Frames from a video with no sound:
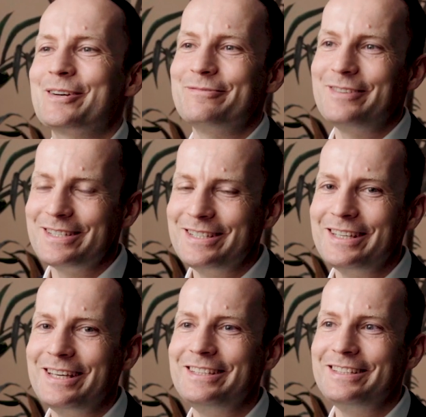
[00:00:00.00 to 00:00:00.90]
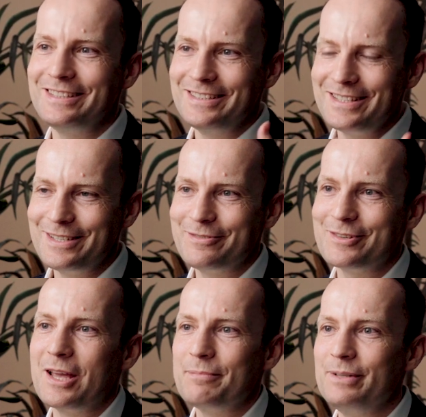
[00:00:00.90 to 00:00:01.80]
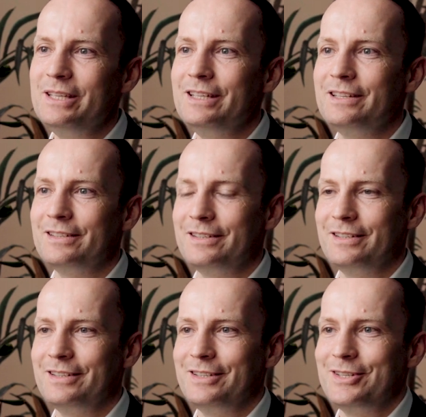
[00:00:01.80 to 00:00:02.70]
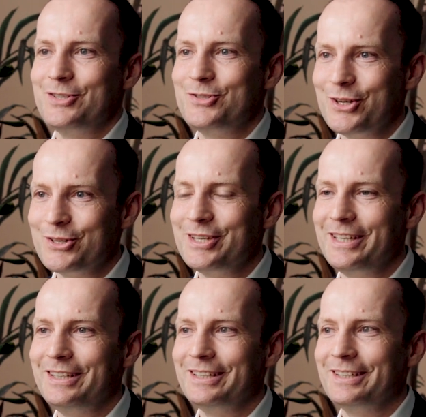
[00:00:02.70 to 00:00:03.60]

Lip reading: are fascinated, and that's a very appealing journey.